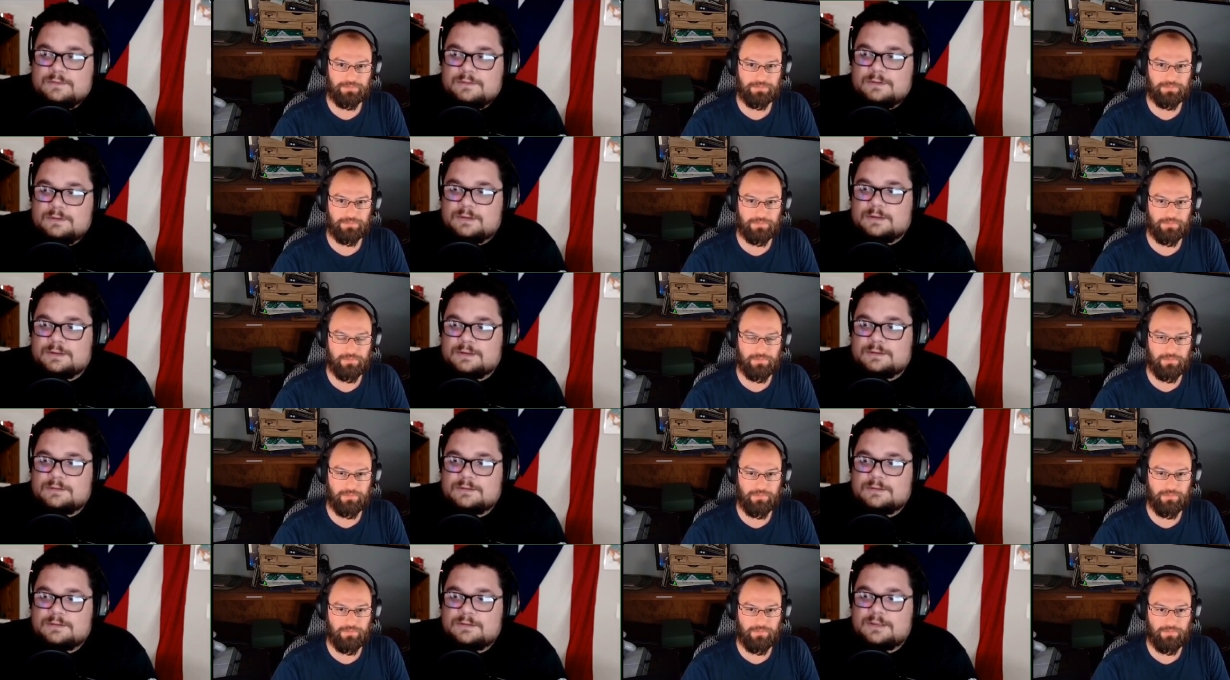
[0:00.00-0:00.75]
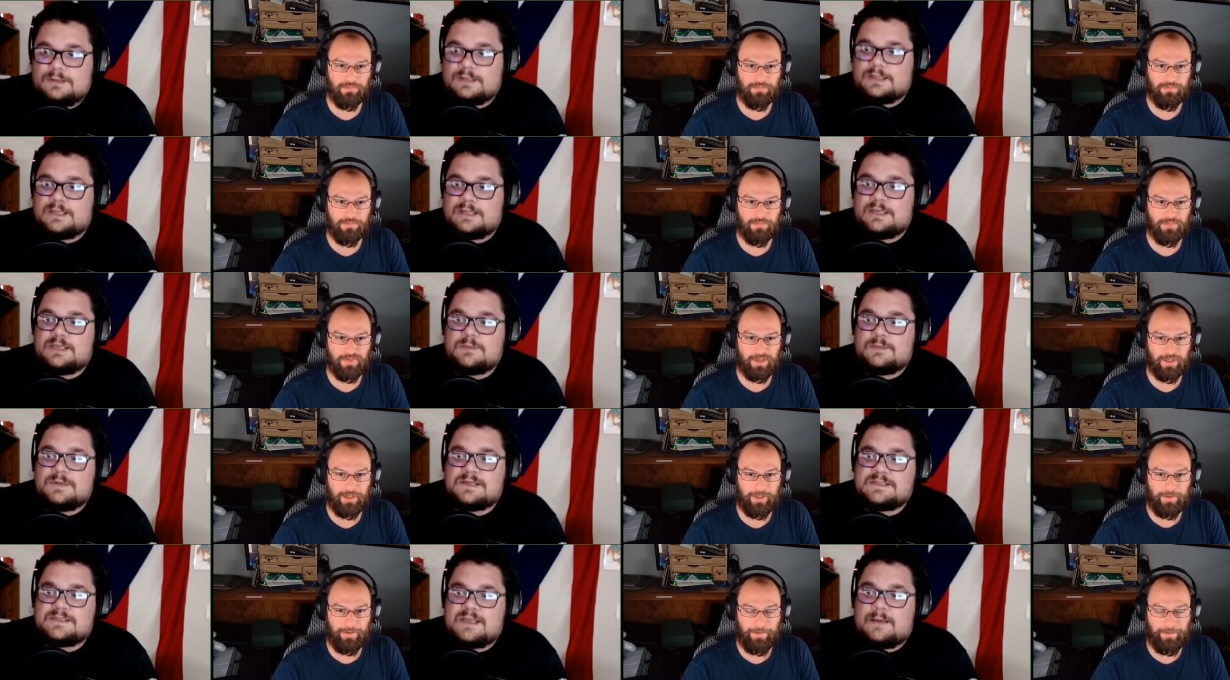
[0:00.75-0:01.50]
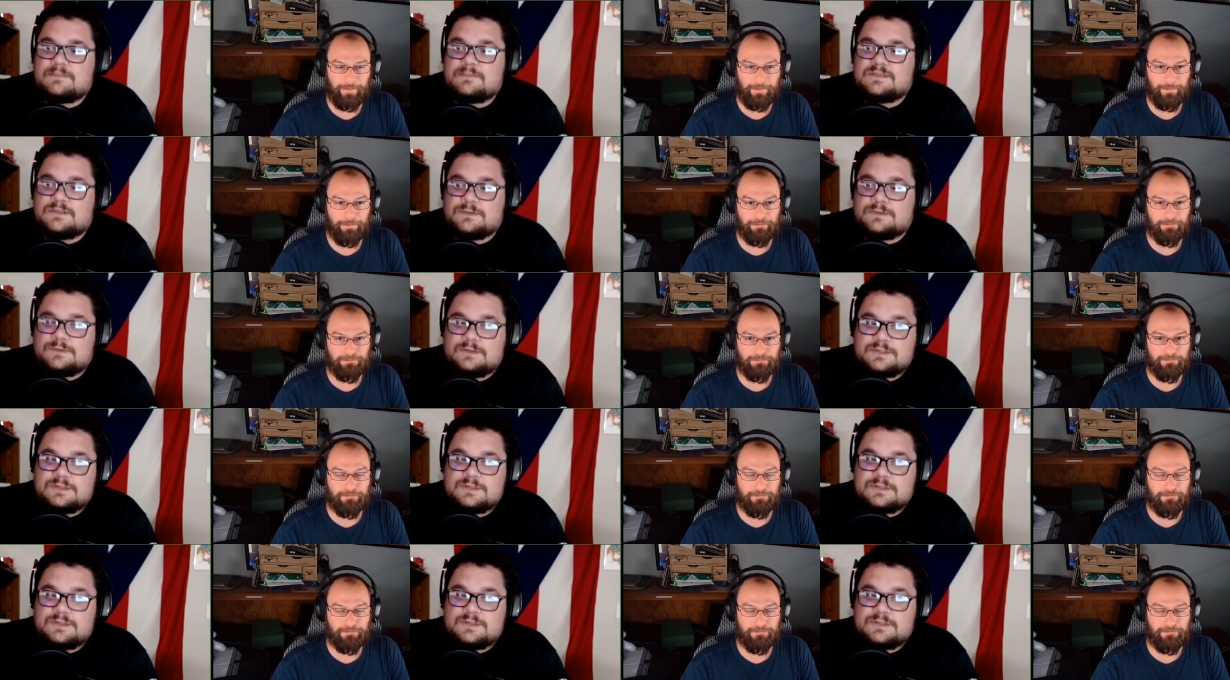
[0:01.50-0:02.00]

Speaker 1: You know, like they need to be as absolute as